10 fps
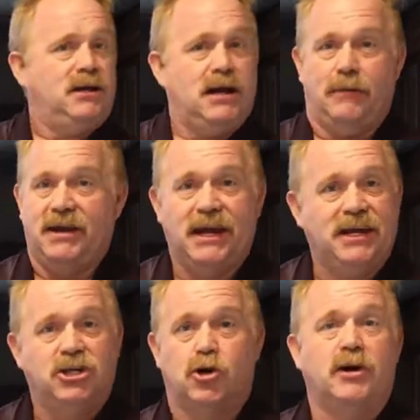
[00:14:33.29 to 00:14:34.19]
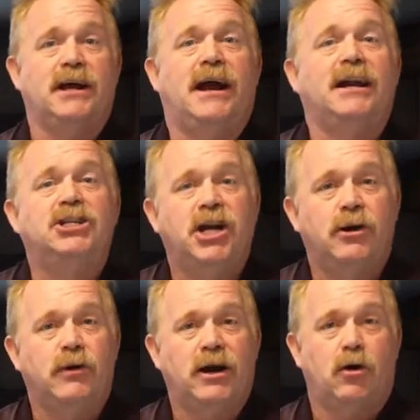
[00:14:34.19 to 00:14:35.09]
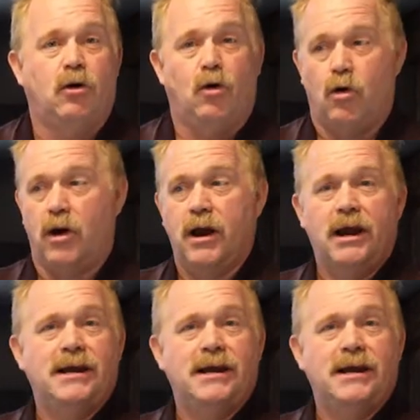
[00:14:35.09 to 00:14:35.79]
coming in and turning on a generator or